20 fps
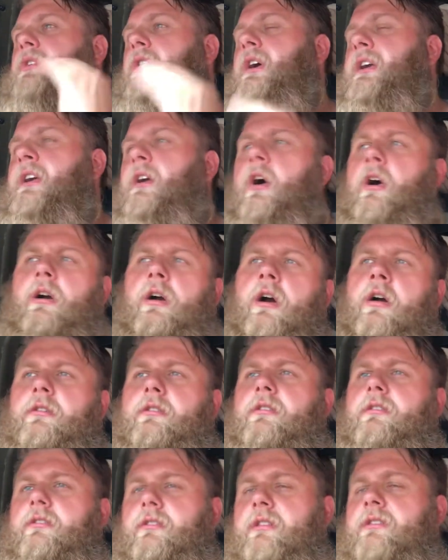Like, I
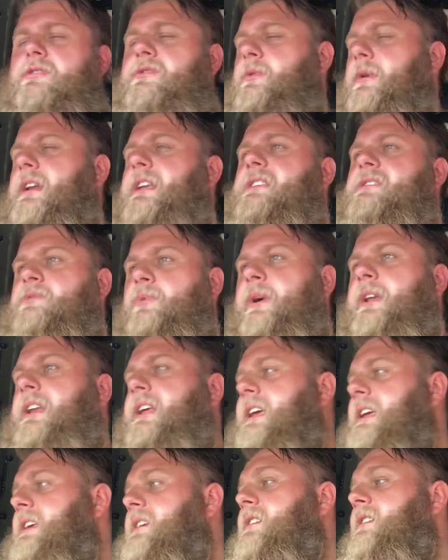
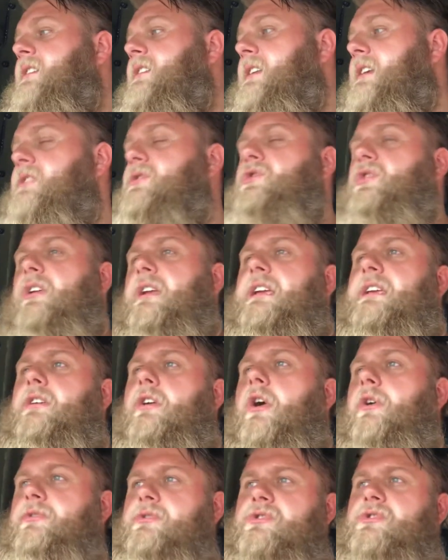2020 can literally
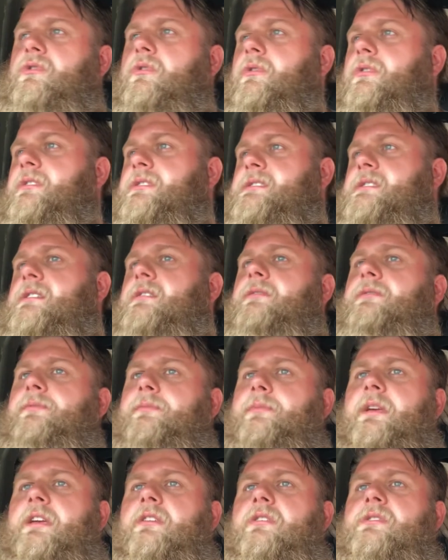go and screw itself,
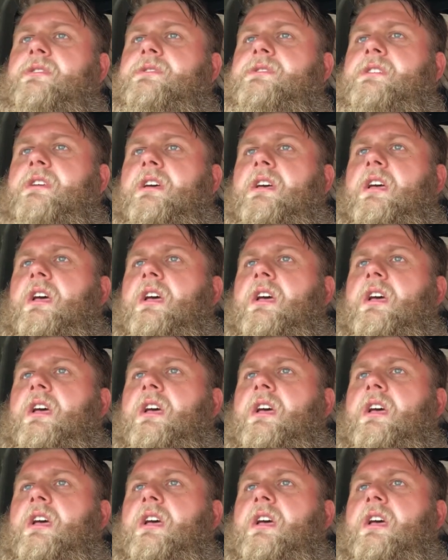because